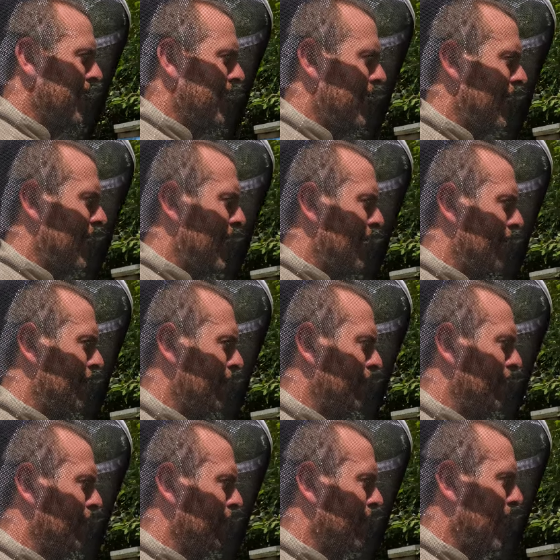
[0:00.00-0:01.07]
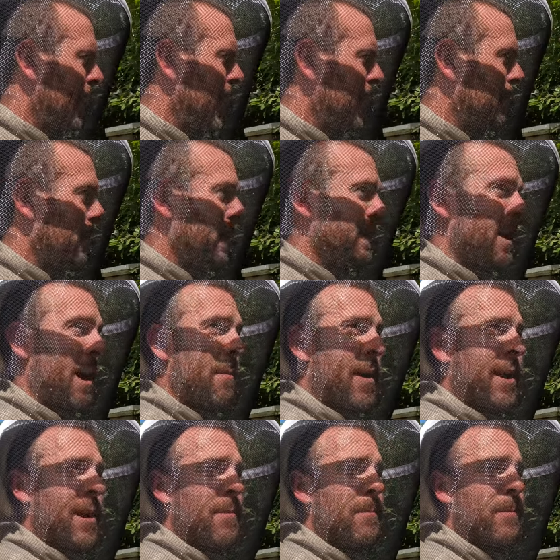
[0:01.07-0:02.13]
And then by the time
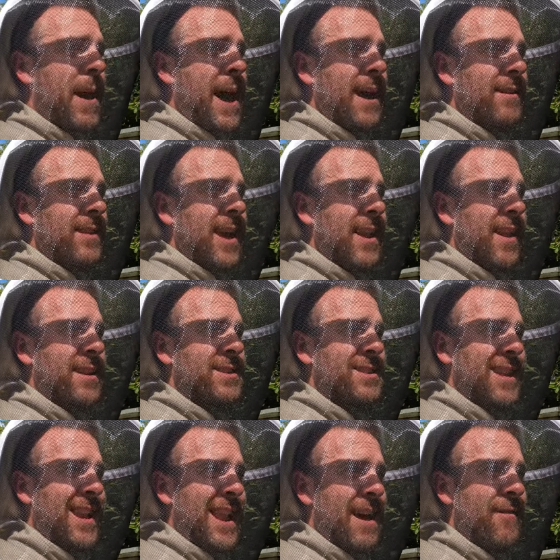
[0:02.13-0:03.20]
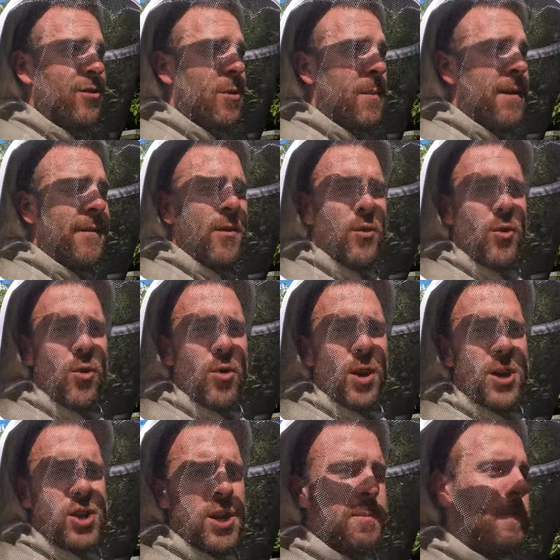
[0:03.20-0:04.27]
I come back, then I still haven't got my
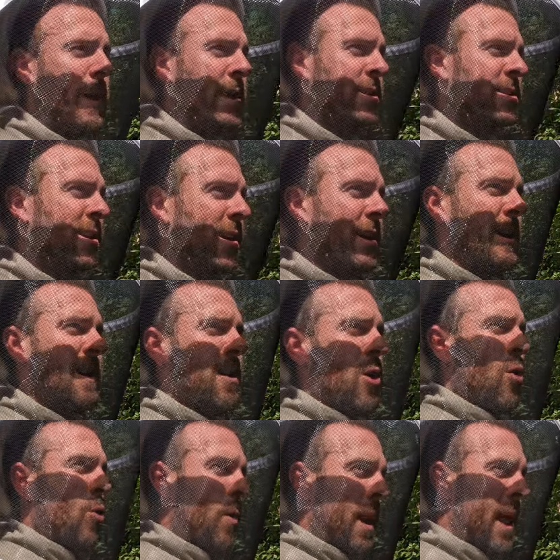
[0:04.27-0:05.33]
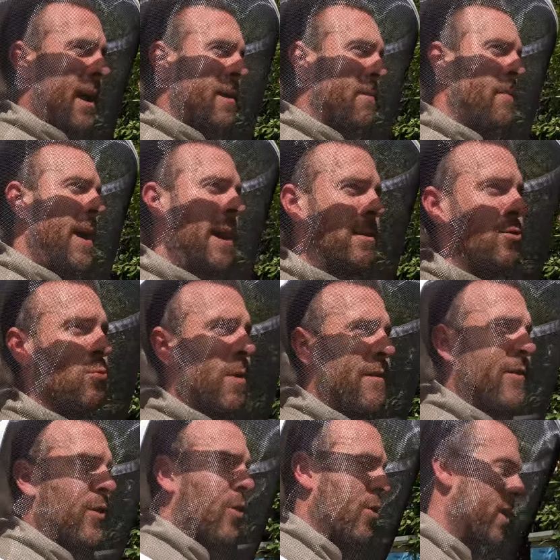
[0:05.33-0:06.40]
Varroa treatments. When I come back to do my
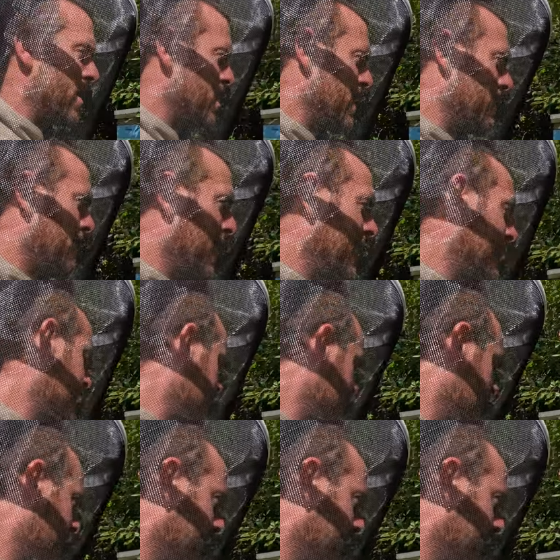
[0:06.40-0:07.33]
Varroa treatments,